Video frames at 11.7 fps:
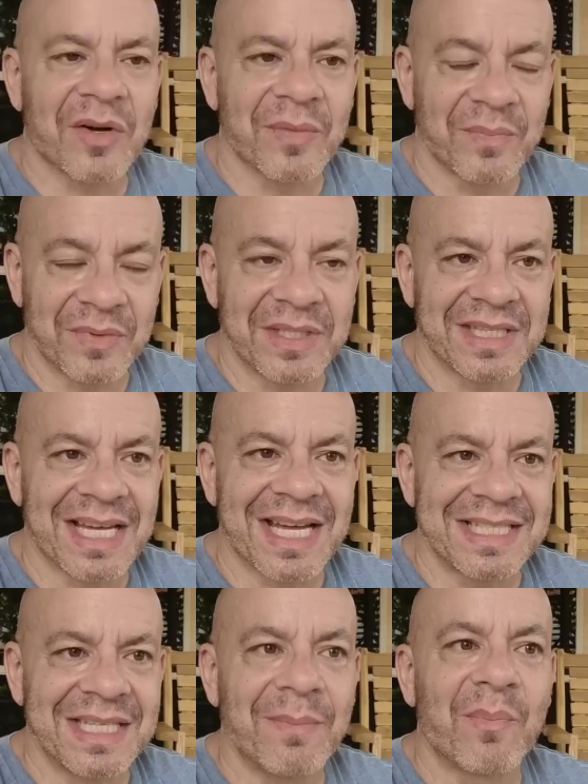or the guy
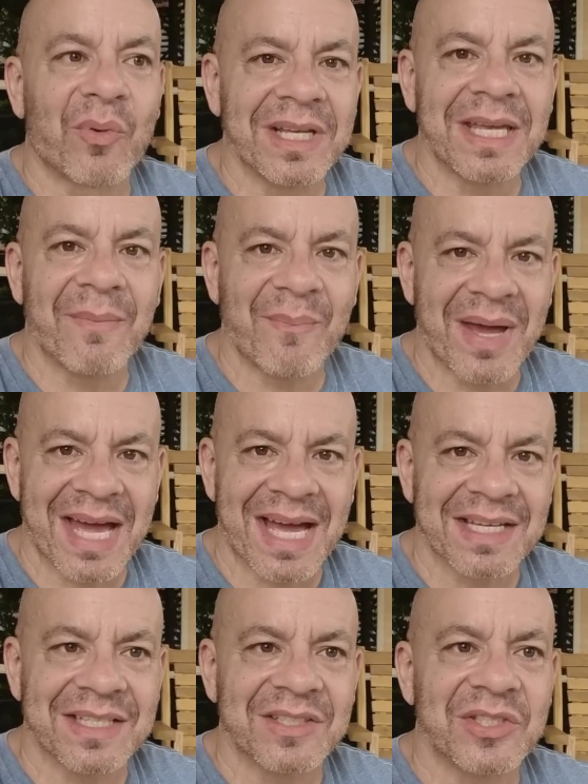did bring it
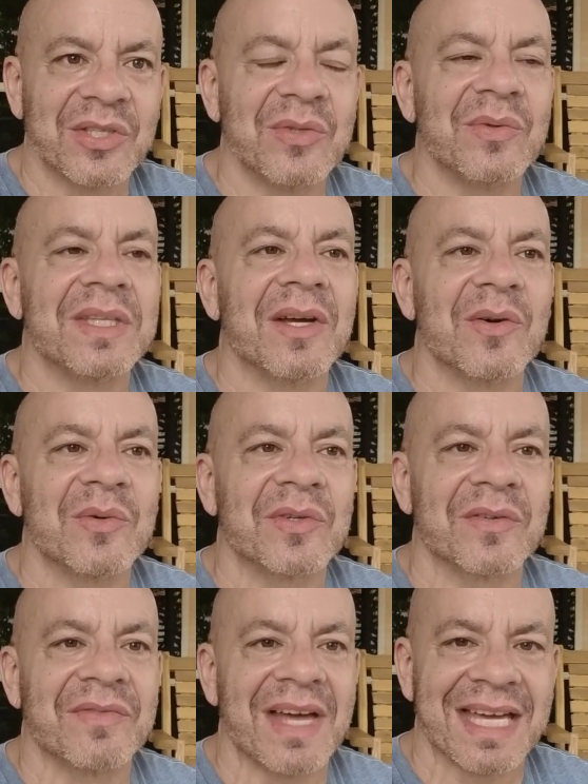back to the
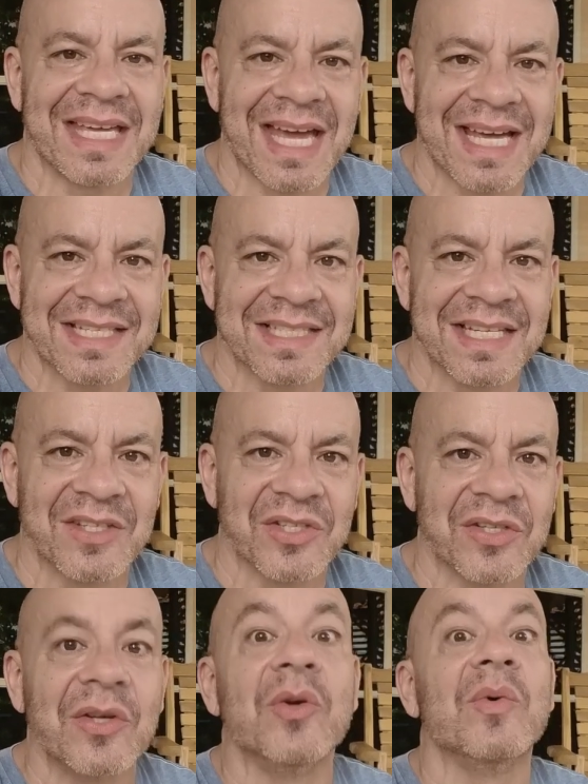owner of that gas
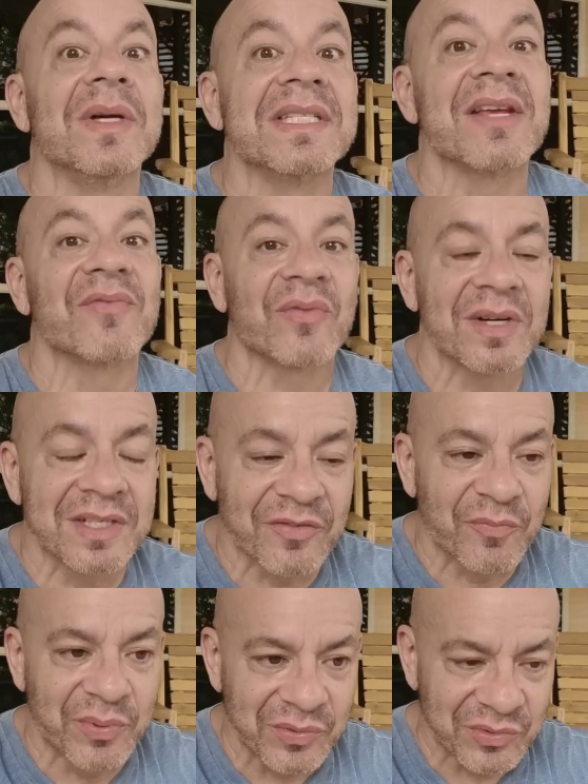station, who is a friend of
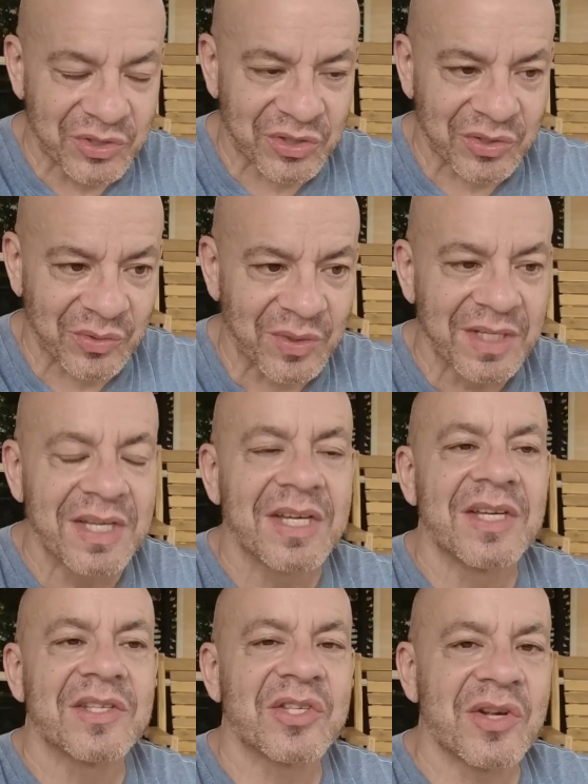Boon Chu.
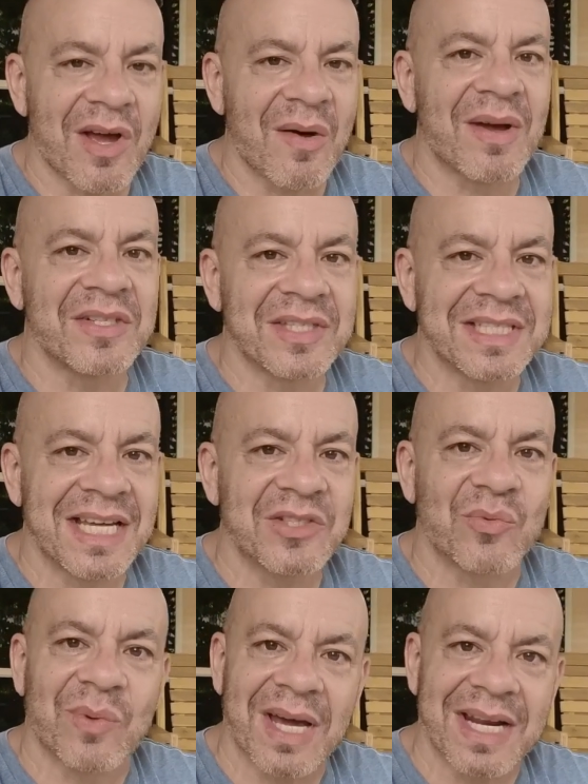So now I just had
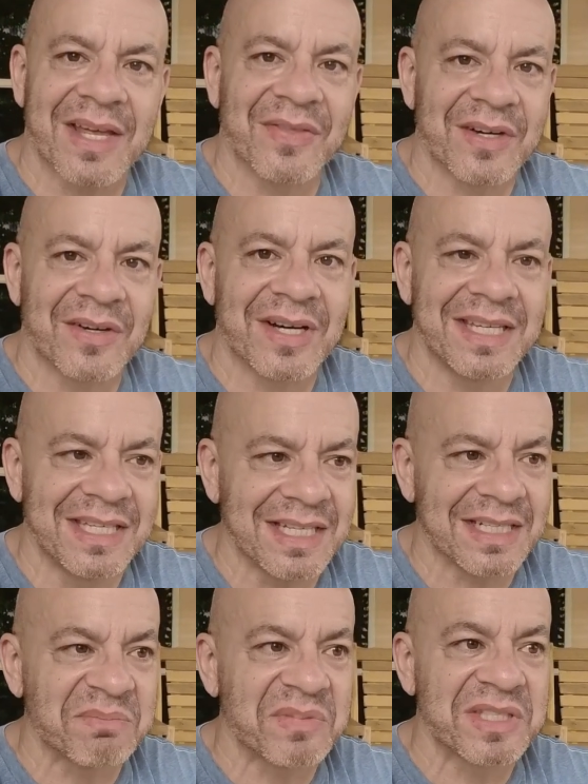to ride out there and get it.